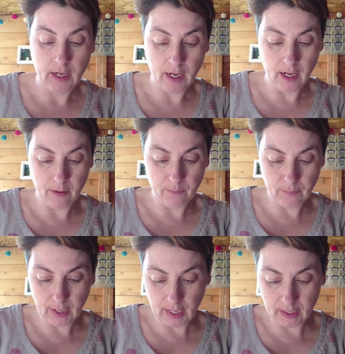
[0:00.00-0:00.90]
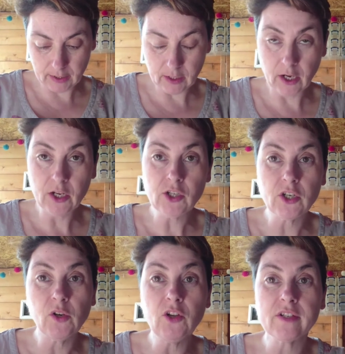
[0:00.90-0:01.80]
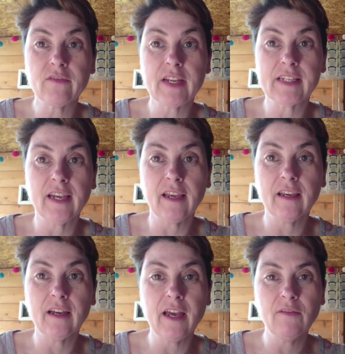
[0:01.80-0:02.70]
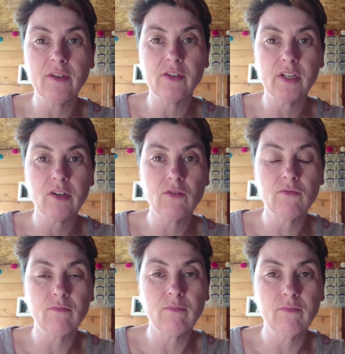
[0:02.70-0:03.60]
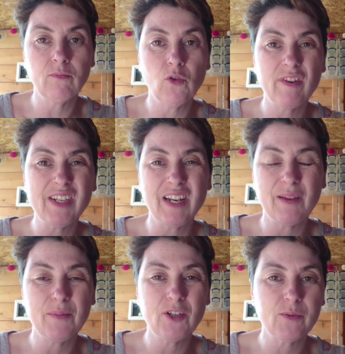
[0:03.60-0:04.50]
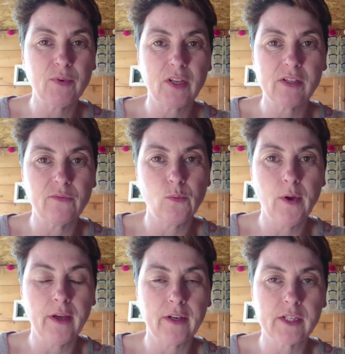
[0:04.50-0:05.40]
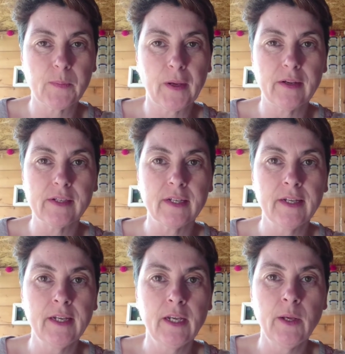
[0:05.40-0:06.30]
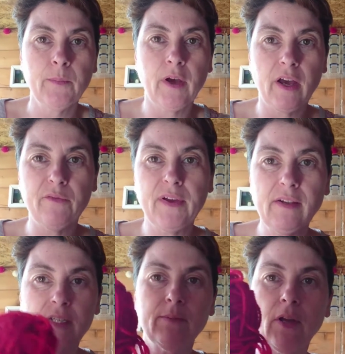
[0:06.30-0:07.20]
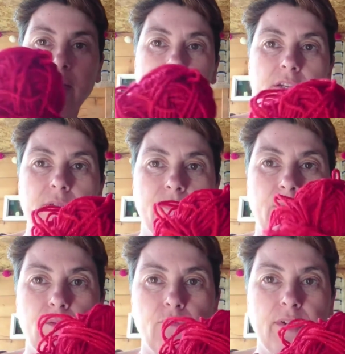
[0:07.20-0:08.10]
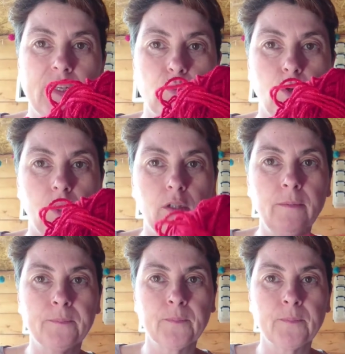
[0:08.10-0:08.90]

And I used to do lots of knitting. I haven't done more recently just because of work, I suppose. But I found some nice red wool.